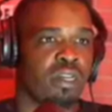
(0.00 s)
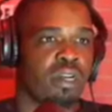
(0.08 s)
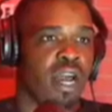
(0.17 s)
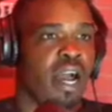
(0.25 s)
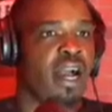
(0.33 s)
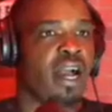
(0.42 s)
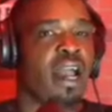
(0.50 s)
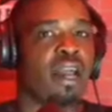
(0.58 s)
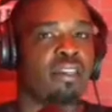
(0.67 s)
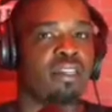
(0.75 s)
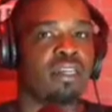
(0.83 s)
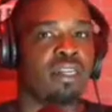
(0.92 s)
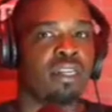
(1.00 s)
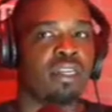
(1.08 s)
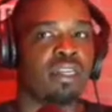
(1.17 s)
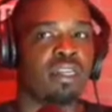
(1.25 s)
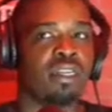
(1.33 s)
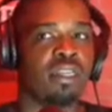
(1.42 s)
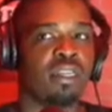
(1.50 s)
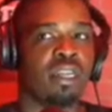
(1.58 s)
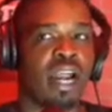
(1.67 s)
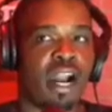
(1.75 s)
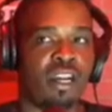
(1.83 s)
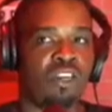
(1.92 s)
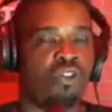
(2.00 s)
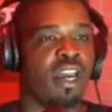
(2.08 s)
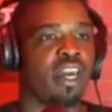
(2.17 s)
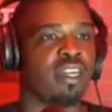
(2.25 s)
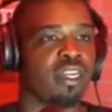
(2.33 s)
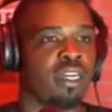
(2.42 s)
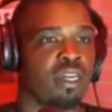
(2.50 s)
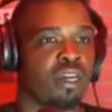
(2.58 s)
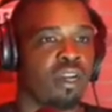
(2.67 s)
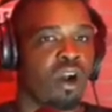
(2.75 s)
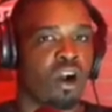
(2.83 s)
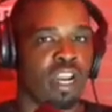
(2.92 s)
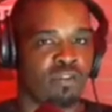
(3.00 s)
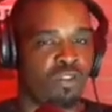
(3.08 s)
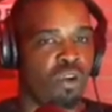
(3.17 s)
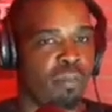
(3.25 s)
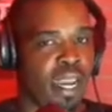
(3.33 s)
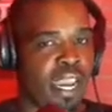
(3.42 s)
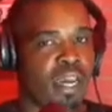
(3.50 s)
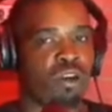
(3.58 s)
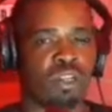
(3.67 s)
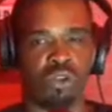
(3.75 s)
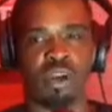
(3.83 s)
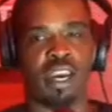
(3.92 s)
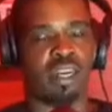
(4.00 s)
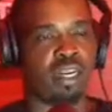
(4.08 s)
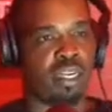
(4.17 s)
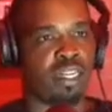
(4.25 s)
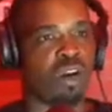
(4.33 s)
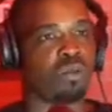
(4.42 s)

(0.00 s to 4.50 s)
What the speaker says: How are you handling it? If you're a man, are you handling your